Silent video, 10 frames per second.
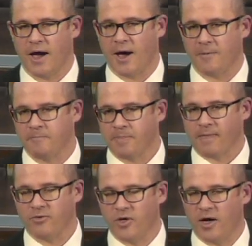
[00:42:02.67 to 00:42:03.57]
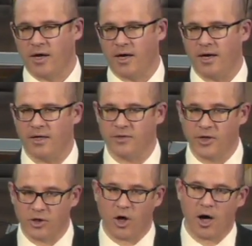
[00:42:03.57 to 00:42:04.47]
the
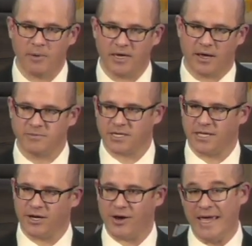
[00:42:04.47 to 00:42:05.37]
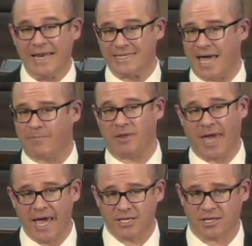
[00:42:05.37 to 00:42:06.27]
law becomes clear in its
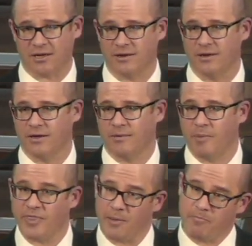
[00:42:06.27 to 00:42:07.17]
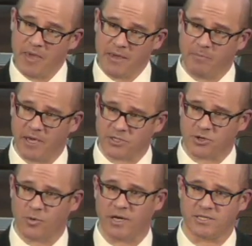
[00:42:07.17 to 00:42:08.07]
application, but the big picture
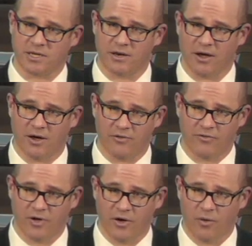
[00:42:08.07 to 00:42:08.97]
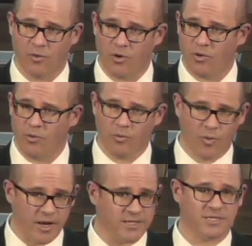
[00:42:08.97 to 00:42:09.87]
question of, well,
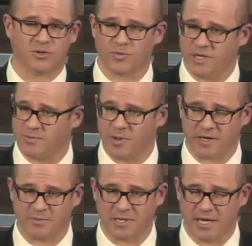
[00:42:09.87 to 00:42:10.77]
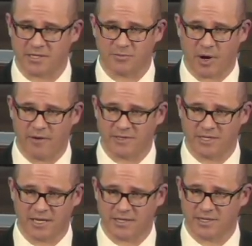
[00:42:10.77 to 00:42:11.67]
what is this reasonable expectation of privacy
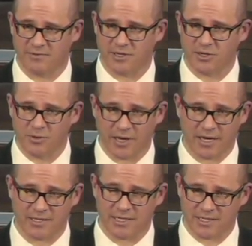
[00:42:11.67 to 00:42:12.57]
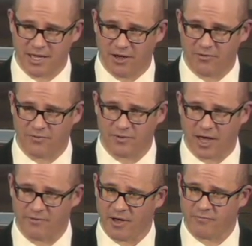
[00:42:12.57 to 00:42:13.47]
test even doing is itself
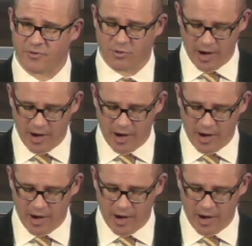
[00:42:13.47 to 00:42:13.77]
kind of up for